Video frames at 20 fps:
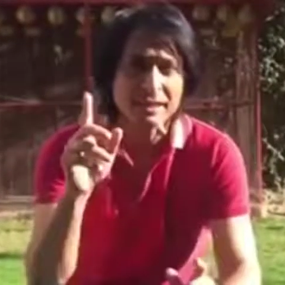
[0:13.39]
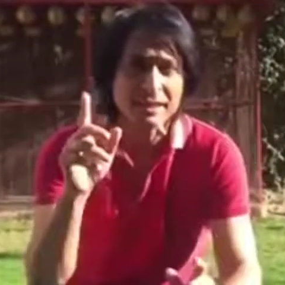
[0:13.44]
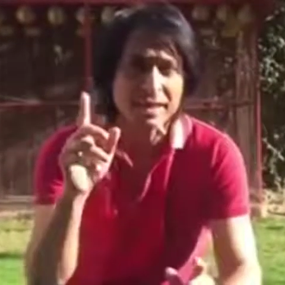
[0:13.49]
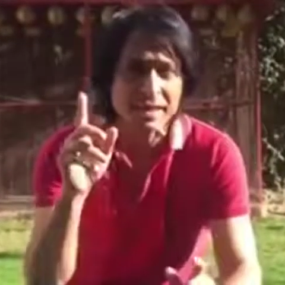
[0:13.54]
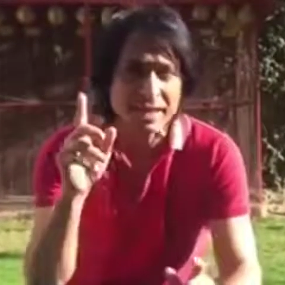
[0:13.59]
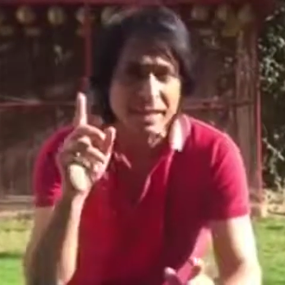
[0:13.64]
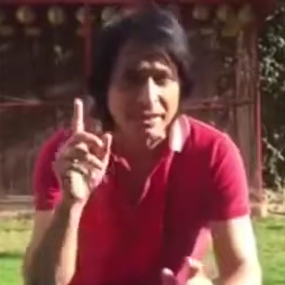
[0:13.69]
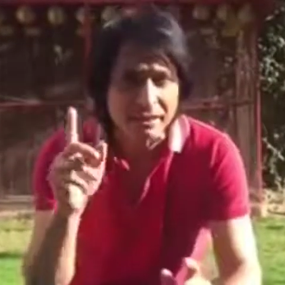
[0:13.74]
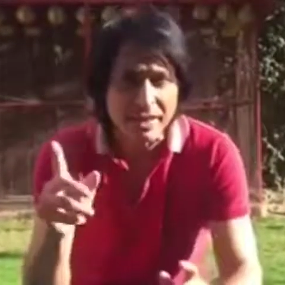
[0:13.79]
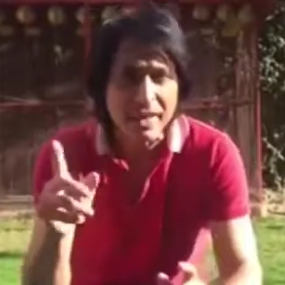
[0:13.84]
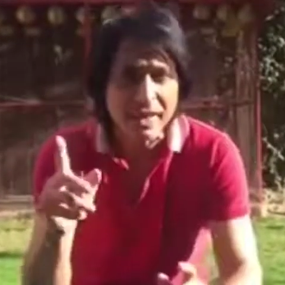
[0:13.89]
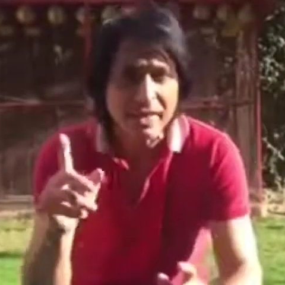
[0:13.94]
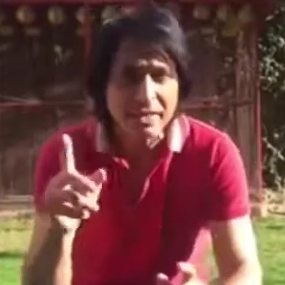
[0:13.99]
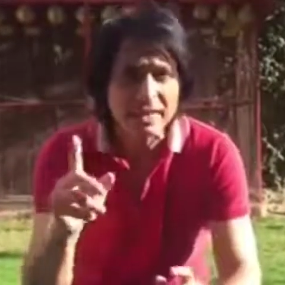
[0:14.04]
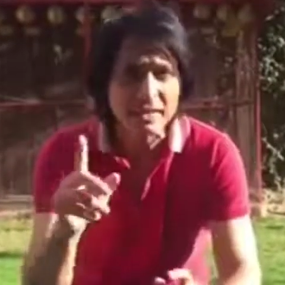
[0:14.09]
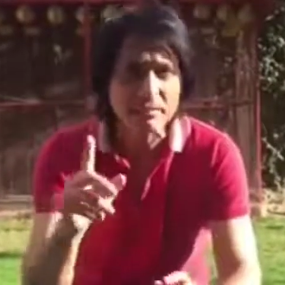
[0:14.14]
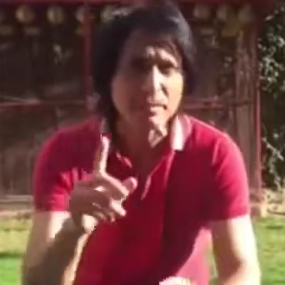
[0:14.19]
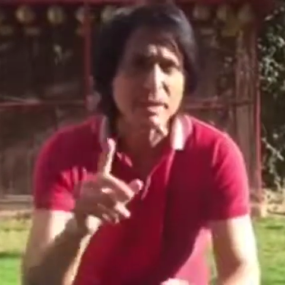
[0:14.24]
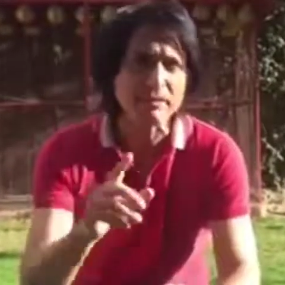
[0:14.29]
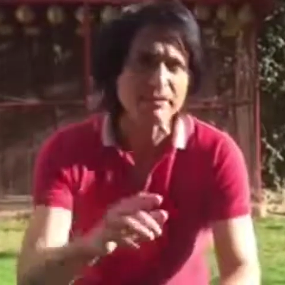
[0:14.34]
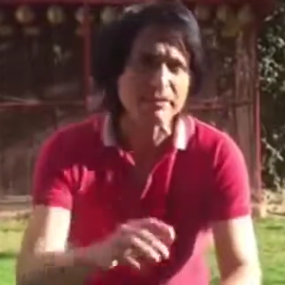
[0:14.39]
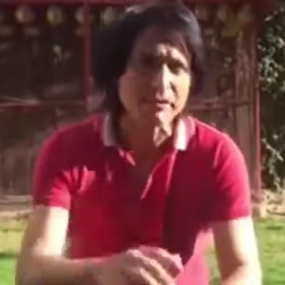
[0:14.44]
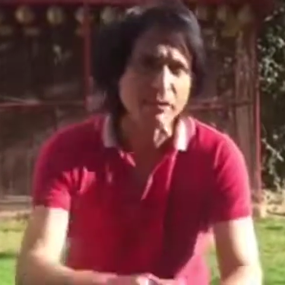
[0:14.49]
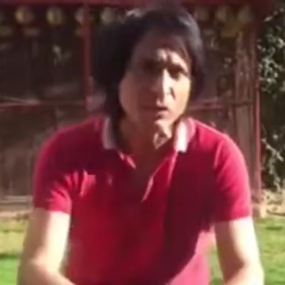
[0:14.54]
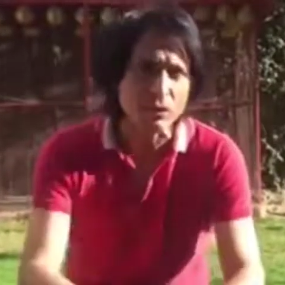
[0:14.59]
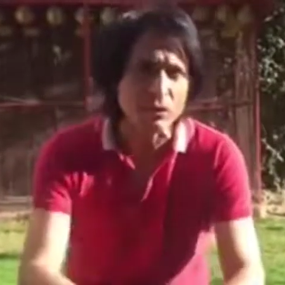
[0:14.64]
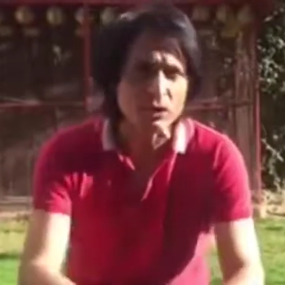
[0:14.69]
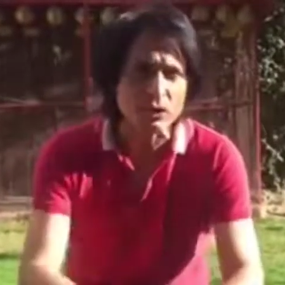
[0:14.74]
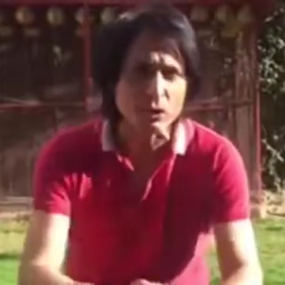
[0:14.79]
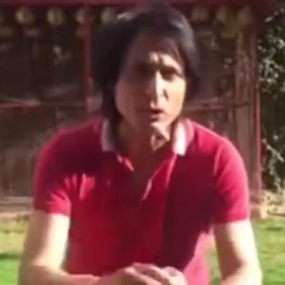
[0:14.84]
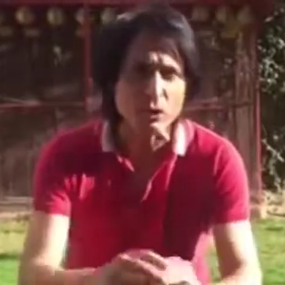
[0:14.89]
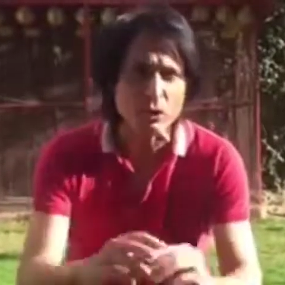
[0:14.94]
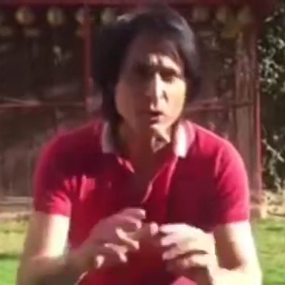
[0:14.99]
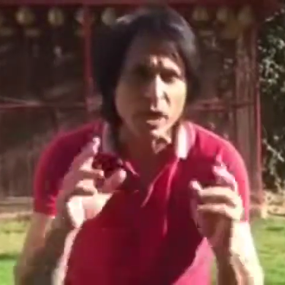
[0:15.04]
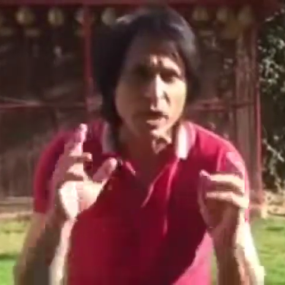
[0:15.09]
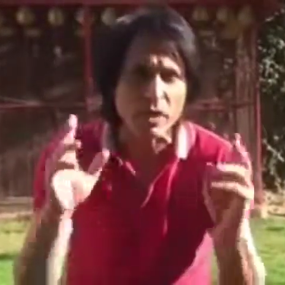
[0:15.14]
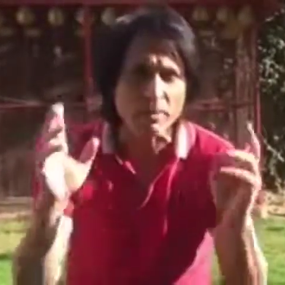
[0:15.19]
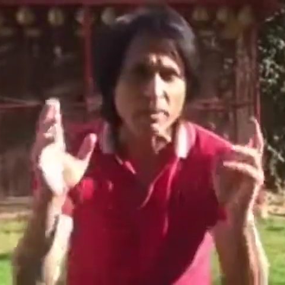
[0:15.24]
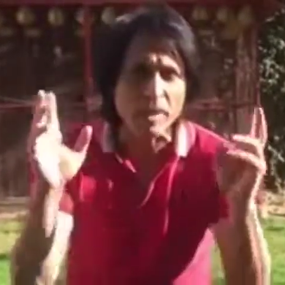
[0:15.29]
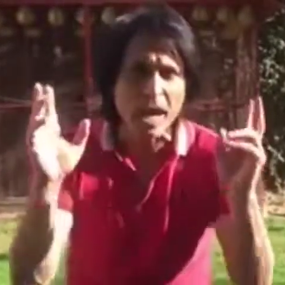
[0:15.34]
their careers have been forced to
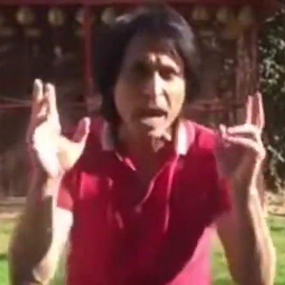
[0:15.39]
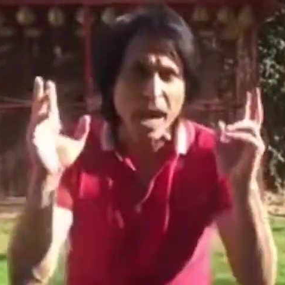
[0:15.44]
look up